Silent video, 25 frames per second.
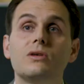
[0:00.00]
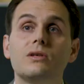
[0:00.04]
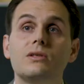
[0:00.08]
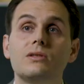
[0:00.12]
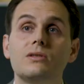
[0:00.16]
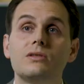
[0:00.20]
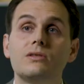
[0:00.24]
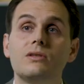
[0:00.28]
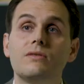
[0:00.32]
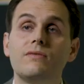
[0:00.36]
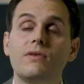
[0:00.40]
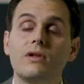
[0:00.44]
in
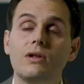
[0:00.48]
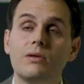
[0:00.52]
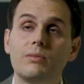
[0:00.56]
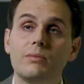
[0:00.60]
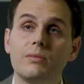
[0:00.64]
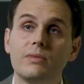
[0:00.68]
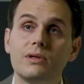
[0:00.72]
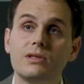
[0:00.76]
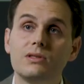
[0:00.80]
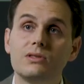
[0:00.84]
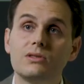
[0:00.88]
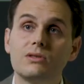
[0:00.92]
the
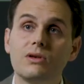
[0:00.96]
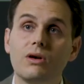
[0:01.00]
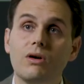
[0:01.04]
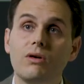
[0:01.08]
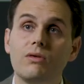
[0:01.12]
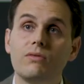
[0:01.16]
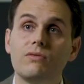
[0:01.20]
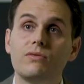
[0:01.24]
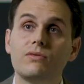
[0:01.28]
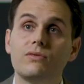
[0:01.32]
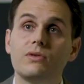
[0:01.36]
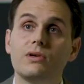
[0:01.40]
development
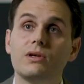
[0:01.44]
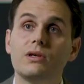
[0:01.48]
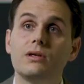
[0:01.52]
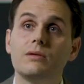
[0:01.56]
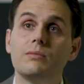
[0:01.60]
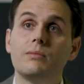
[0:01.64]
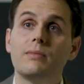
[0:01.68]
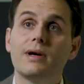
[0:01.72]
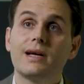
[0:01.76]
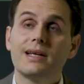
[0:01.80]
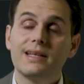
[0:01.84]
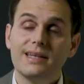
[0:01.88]
of the
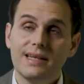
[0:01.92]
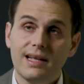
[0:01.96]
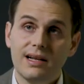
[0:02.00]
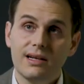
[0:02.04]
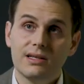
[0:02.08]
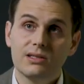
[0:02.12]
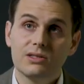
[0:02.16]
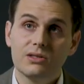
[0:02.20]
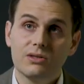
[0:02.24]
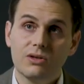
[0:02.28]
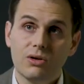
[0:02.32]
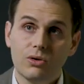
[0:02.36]

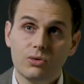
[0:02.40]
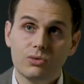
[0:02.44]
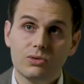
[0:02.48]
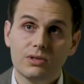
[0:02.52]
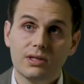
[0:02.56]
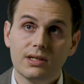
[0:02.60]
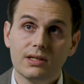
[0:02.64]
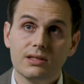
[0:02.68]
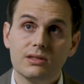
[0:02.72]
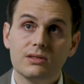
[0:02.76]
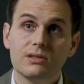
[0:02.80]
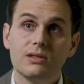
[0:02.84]
Magnelis
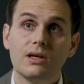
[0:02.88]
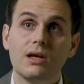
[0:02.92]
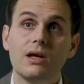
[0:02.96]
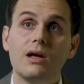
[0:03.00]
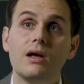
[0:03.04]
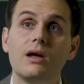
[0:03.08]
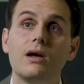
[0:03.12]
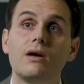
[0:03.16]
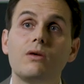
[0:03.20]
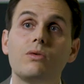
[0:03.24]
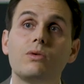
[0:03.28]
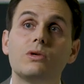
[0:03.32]
coatings,
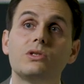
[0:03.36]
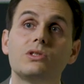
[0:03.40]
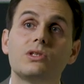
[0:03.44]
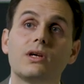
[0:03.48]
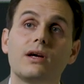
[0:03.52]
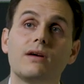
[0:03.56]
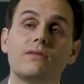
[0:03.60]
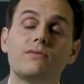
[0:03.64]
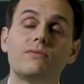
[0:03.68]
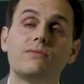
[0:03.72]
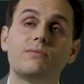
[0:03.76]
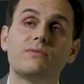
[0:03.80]
which
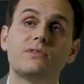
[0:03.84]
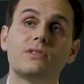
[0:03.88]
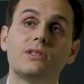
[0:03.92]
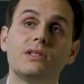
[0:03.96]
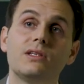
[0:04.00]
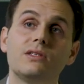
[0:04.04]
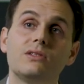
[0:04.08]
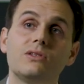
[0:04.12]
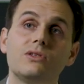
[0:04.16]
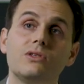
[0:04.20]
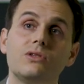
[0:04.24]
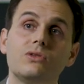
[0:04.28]
have
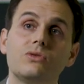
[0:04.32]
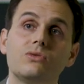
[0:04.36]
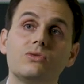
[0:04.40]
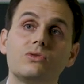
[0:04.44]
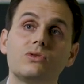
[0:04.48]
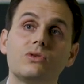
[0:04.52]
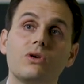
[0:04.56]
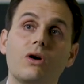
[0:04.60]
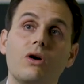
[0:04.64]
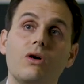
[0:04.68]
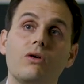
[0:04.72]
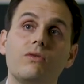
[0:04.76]
seen the
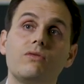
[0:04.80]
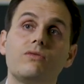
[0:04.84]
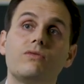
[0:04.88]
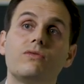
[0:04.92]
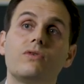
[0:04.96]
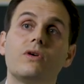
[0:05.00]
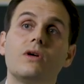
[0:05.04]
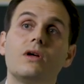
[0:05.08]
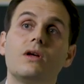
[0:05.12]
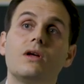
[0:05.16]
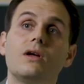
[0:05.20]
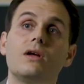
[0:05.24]
use of
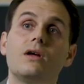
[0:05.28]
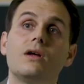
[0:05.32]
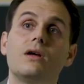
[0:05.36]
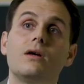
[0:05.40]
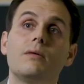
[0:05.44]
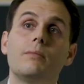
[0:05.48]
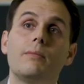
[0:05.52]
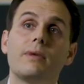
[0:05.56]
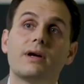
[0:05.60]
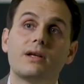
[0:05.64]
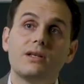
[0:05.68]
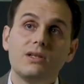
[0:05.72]

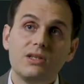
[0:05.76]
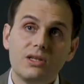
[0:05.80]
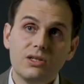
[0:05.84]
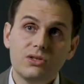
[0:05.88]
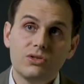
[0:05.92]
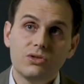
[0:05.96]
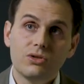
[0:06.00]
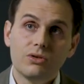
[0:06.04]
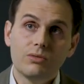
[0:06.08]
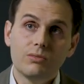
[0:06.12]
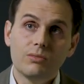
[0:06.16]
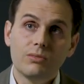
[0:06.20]

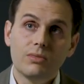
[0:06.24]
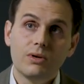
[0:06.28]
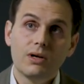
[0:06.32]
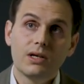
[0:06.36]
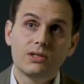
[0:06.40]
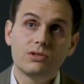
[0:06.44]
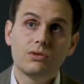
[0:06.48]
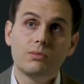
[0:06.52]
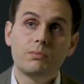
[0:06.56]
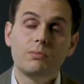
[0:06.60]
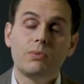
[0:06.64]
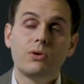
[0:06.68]
magnesium
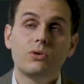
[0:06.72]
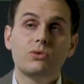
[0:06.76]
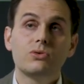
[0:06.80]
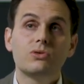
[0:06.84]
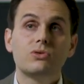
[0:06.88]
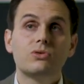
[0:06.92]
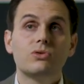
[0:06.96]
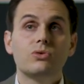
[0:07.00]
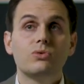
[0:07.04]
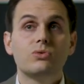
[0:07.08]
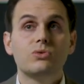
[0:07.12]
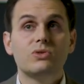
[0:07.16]
as
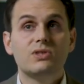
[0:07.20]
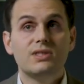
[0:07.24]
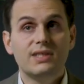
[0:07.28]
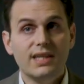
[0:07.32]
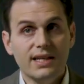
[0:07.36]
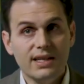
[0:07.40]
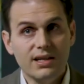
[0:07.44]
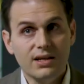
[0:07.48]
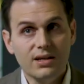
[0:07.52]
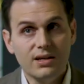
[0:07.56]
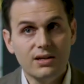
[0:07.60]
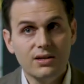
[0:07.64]
opposed to
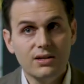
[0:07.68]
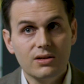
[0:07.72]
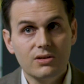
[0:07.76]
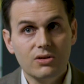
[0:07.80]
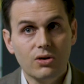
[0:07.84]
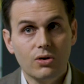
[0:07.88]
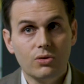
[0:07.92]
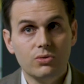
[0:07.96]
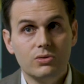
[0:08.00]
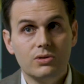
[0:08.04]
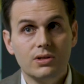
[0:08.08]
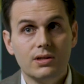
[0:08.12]
zinc
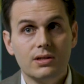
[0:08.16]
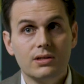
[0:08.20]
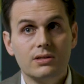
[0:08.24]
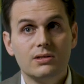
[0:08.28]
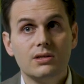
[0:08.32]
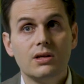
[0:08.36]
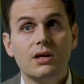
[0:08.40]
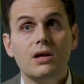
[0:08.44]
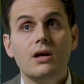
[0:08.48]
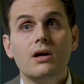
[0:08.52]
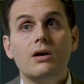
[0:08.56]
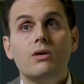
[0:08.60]
coatings,
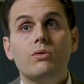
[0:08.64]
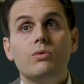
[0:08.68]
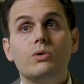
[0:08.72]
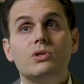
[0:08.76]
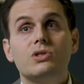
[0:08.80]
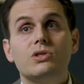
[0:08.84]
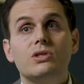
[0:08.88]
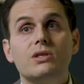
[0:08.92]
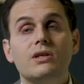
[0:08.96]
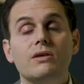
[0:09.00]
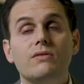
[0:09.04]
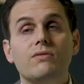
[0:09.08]

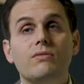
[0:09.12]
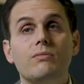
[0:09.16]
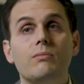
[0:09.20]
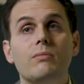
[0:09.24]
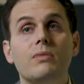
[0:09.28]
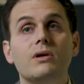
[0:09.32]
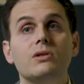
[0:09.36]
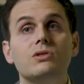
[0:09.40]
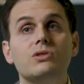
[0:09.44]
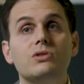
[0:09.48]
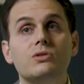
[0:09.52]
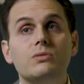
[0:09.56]
which give
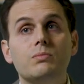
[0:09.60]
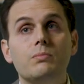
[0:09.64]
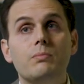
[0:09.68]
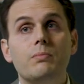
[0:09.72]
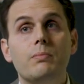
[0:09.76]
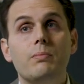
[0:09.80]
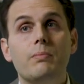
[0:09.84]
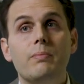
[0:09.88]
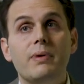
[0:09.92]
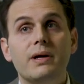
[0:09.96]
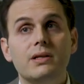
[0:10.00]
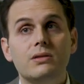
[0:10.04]
much
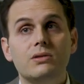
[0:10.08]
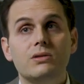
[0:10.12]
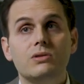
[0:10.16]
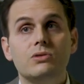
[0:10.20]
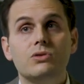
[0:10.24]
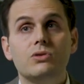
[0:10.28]
better